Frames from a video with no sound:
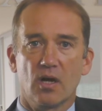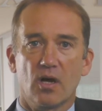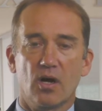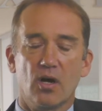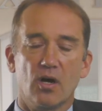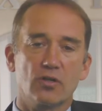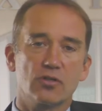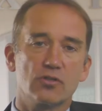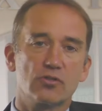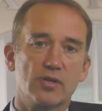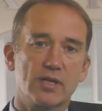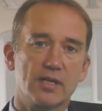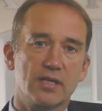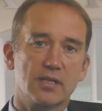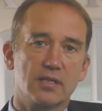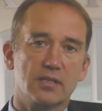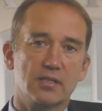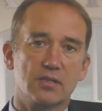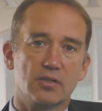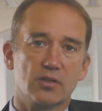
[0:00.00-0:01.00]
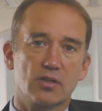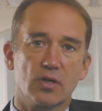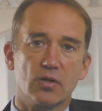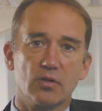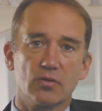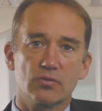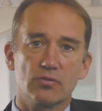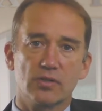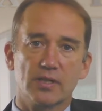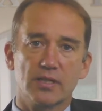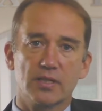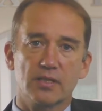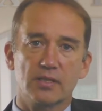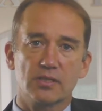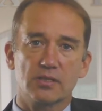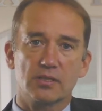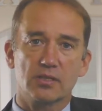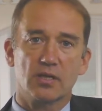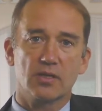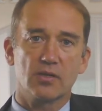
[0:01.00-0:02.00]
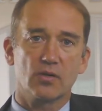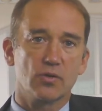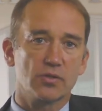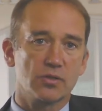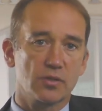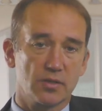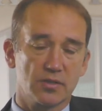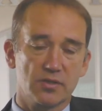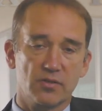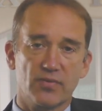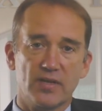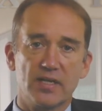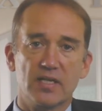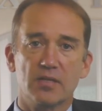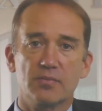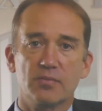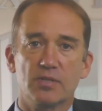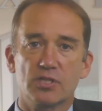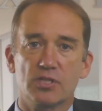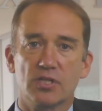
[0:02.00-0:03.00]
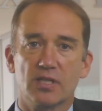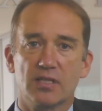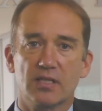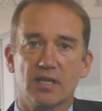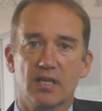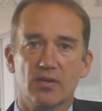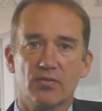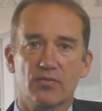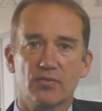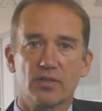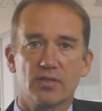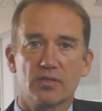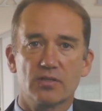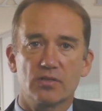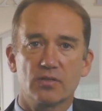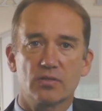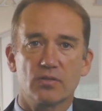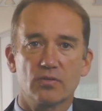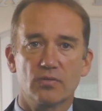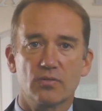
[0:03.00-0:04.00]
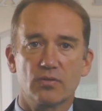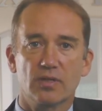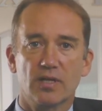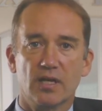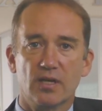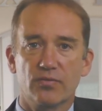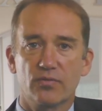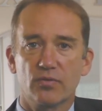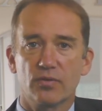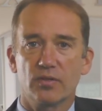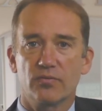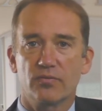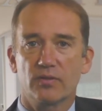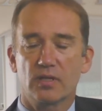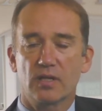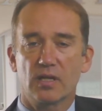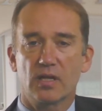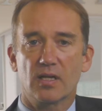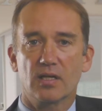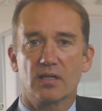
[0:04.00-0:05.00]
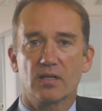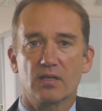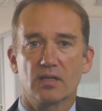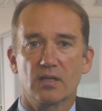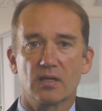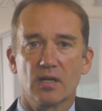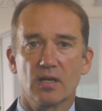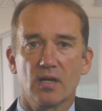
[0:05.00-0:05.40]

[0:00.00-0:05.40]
hot drinks and cold drinks, and also there's a vending machine there for you to get food if you'd like.